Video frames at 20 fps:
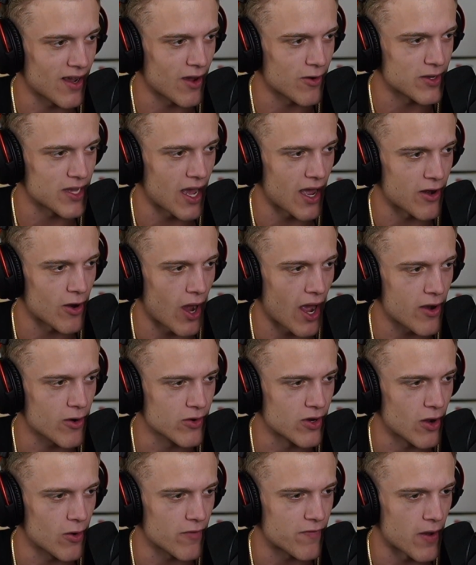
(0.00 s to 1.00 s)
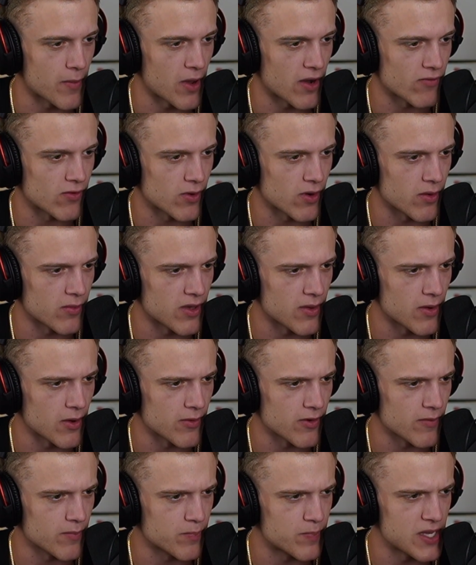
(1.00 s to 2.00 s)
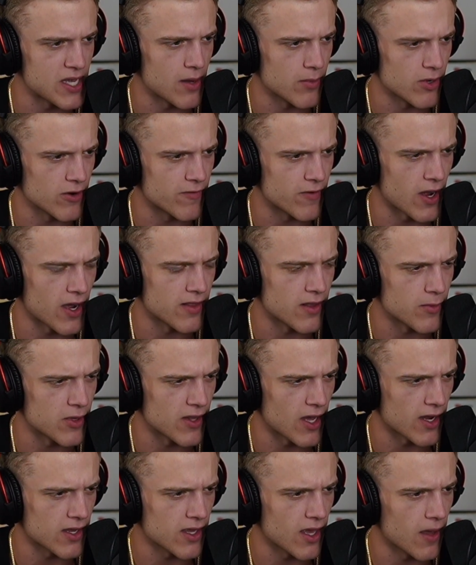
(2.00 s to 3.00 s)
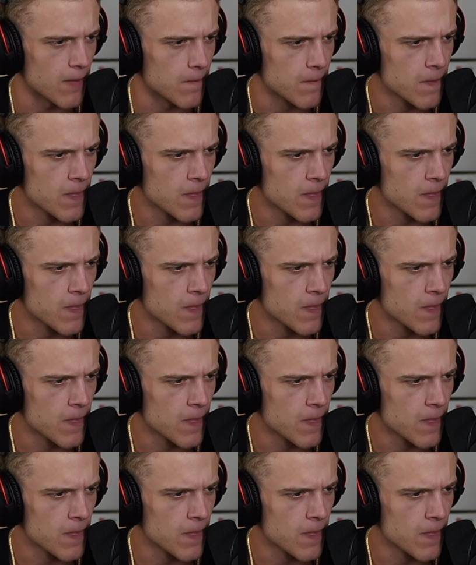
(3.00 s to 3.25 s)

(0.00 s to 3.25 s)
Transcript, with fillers: Oh yeah, no, I don't know if I'm ever going to be able to be able to find them in that game.